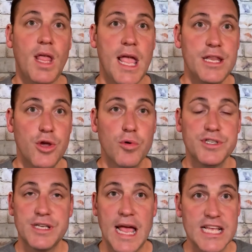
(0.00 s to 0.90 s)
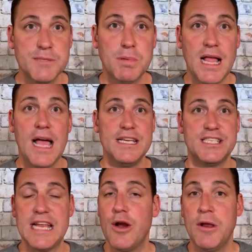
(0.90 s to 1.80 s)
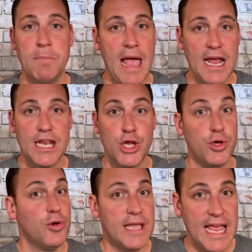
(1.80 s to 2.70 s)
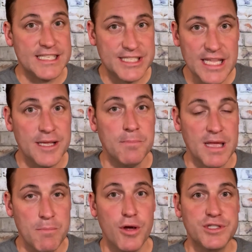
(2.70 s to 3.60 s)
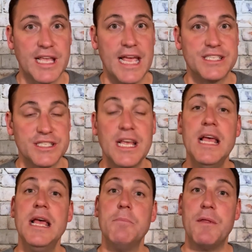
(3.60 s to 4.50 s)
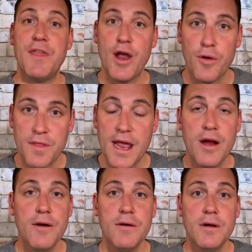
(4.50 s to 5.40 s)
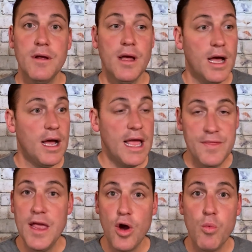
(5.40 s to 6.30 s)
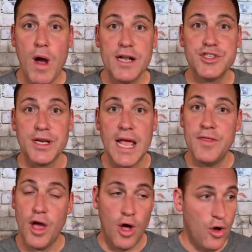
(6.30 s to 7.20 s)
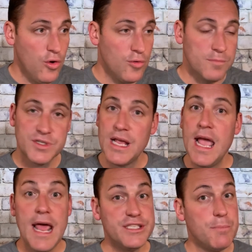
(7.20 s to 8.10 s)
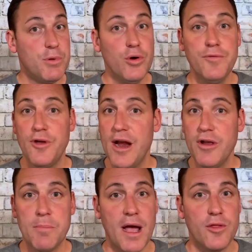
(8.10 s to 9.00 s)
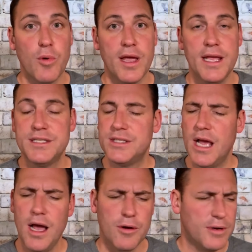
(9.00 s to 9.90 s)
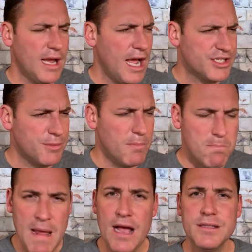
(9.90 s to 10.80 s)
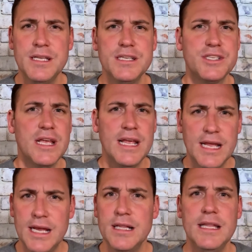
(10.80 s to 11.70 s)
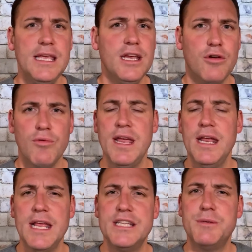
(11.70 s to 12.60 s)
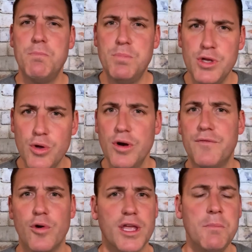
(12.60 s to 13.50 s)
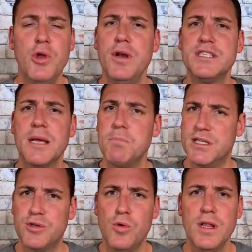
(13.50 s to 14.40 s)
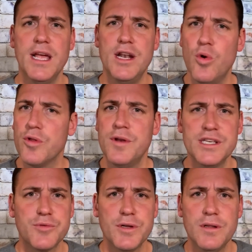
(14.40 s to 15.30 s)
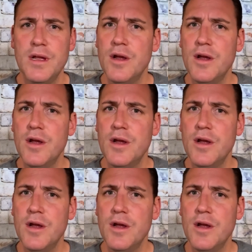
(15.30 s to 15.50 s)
and Hezbollah is staring back at you. You can't see them in most cases, but they are there and they are watching. And the homes, and it's a beautiful area, by the way. It's, oh gosh, mountainous, hilly, green. It's beautiful. Communities like Metula in northern Israel